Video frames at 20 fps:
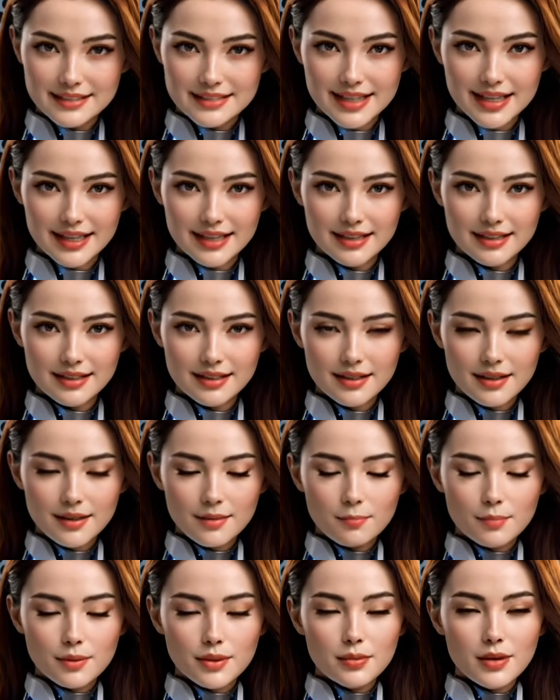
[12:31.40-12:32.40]
And now,
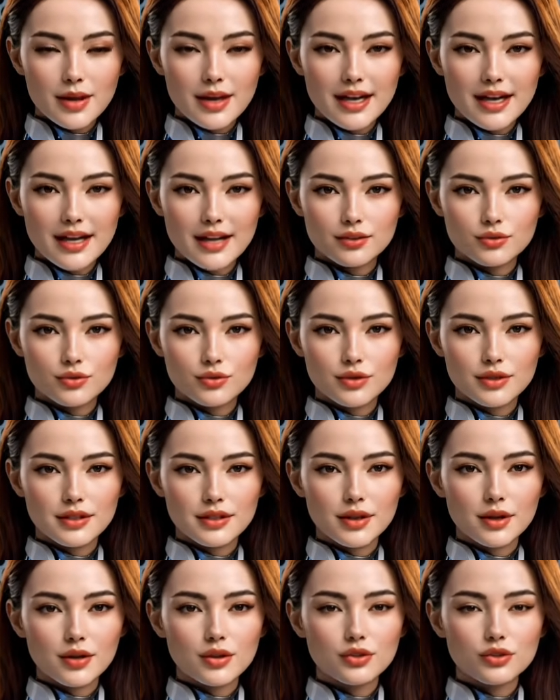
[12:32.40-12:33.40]
back to the main
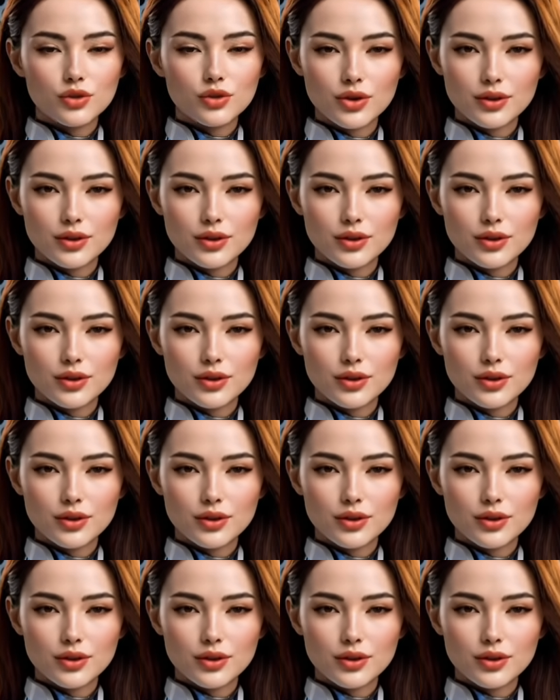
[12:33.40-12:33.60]
game.